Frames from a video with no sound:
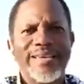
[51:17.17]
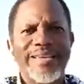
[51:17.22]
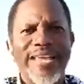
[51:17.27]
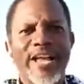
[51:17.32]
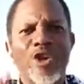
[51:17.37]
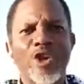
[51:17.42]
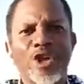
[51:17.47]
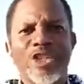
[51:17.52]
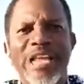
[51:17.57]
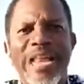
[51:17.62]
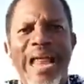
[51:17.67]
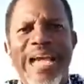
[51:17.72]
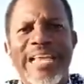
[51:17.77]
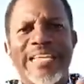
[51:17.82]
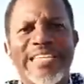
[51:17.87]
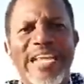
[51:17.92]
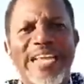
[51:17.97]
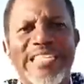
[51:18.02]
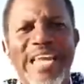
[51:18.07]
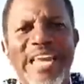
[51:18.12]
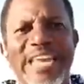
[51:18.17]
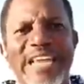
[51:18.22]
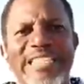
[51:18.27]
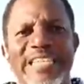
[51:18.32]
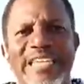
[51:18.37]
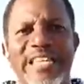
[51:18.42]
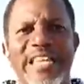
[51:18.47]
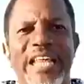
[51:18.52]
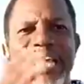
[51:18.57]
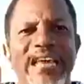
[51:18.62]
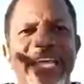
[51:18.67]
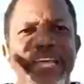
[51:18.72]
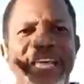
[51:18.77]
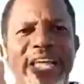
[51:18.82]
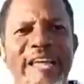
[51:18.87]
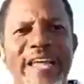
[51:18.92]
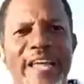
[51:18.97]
There's nothing like His Excellency there.